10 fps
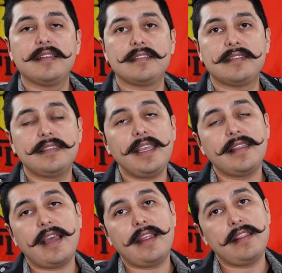
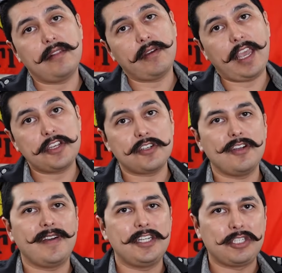stick that in the
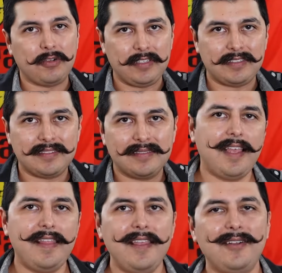location of our choice.
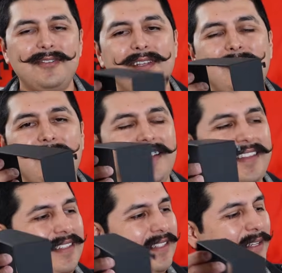And they also
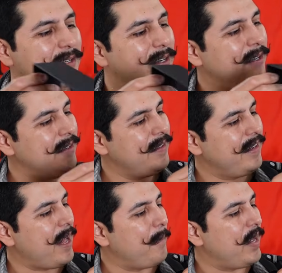included this little
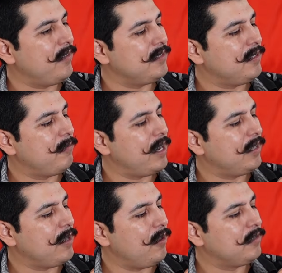hood that mounts
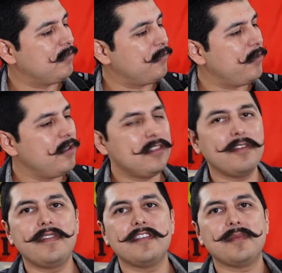directly on the front
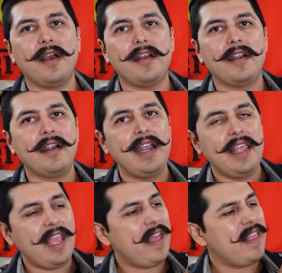of this monitor,
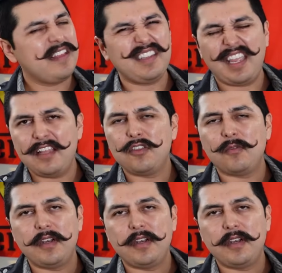and that's again to